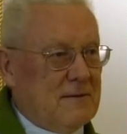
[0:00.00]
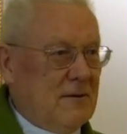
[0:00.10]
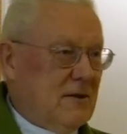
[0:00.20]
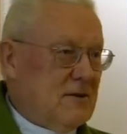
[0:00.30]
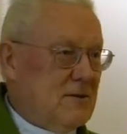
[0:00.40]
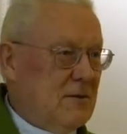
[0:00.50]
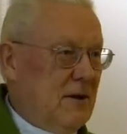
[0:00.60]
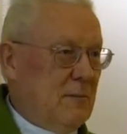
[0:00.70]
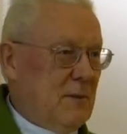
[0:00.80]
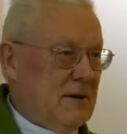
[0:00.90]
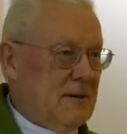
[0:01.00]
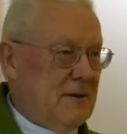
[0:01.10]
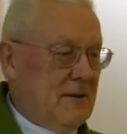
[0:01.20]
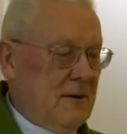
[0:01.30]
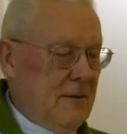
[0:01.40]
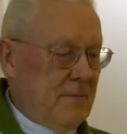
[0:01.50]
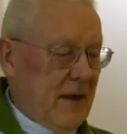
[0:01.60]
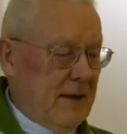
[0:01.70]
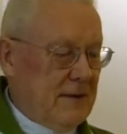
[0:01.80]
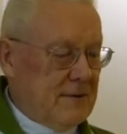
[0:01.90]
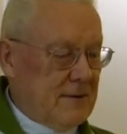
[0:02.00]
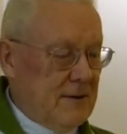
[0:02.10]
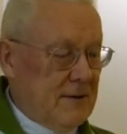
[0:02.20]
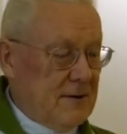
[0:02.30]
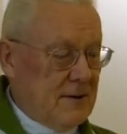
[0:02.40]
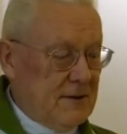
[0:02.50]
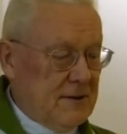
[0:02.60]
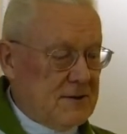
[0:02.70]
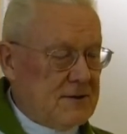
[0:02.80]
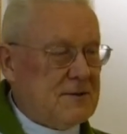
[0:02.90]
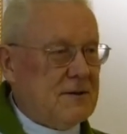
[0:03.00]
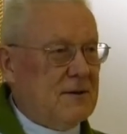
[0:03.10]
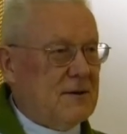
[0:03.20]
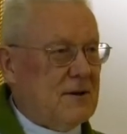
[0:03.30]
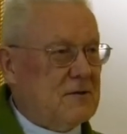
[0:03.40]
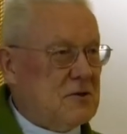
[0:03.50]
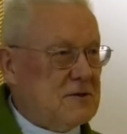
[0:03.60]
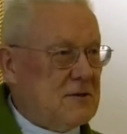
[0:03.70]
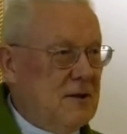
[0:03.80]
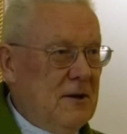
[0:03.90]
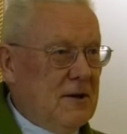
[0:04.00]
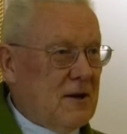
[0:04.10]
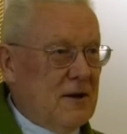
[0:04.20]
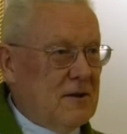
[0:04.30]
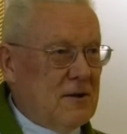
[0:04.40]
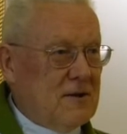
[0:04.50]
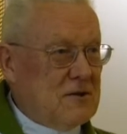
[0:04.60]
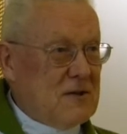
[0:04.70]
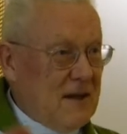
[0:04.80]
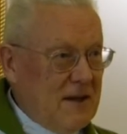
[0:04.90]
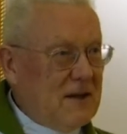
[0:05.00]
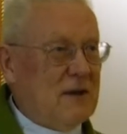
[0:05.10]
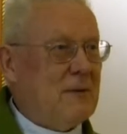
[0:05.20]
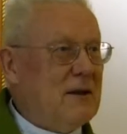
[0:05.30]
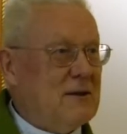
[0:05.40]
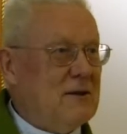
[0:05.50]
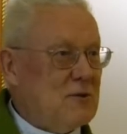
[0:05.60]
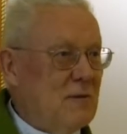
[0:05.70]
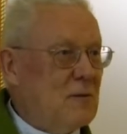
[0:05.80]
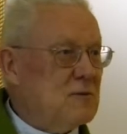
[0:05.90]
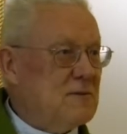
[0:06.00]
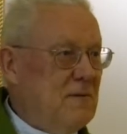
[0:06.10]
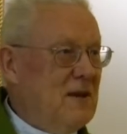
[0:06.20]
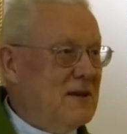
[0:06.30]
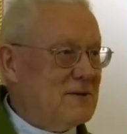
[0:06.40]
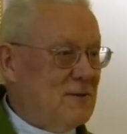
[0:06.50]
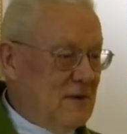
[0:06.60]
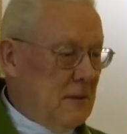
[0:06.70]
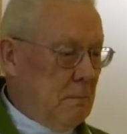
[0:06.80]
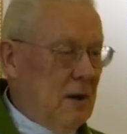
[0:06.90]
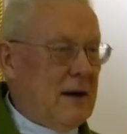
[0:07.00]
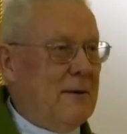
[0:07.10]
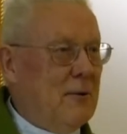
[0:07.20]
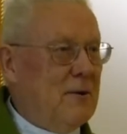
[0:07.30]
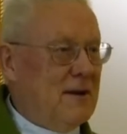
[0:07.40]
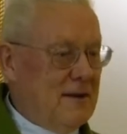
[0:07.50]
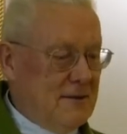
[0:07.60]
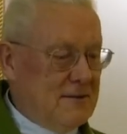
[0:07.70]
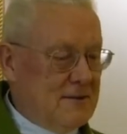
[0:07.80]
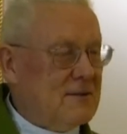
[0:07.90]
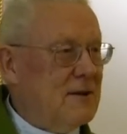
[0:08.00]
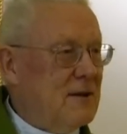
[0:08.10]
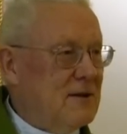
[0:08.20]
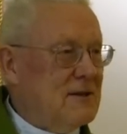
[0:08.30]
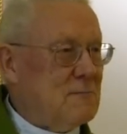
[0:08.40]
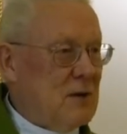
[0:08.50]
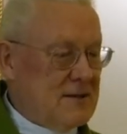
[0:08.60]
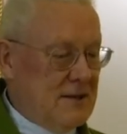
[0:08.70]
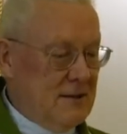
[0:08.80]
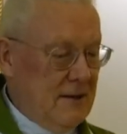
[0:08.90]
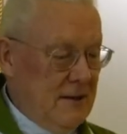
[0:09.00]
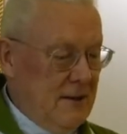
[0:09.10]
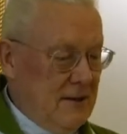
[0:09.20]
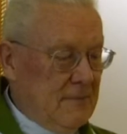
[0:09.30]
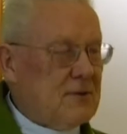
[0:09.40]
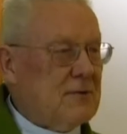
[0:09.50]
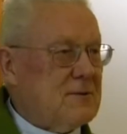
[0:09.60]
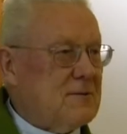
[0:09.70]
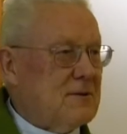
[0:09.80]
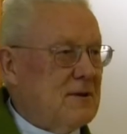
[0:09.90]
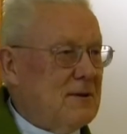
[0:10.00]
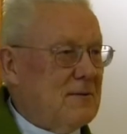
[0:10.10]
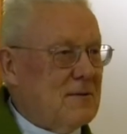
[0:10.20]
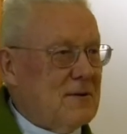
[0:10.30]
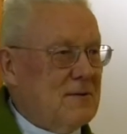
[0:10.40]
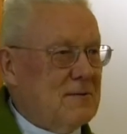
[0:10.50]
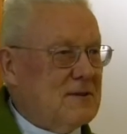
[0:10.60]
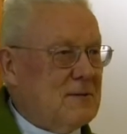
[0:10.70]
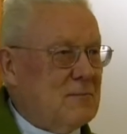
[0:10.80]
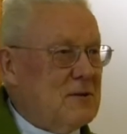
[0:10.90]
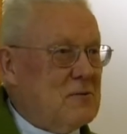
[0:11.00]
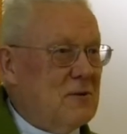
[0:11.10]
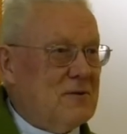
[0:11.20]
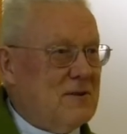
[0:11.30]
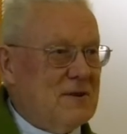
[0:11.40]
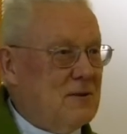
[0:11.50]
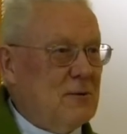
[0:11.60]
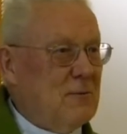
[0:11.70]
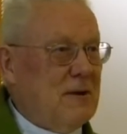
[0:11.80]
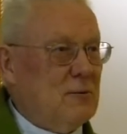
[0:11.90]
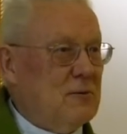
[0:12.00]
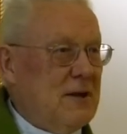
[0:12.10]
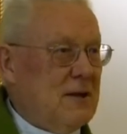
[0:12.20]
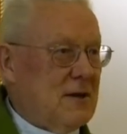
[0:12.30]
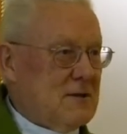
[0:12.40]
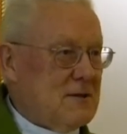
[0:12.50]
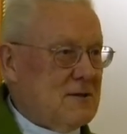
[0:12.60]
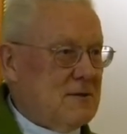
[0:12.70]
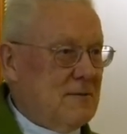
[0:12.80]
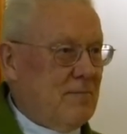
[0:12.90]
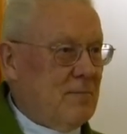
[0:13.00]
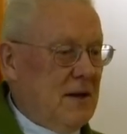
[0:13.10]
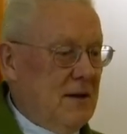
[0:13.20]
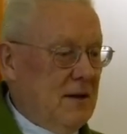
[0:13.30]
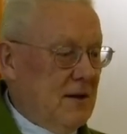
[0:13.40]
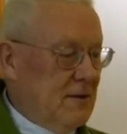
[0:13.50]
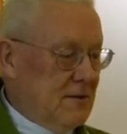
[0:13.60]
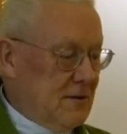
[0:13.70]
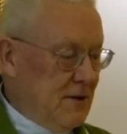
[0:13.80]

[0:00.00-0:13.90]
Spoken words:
No, it is not helping. And it is just taking advantage of those fears, of that paranoia that is present, because we simply don't want to take risks. It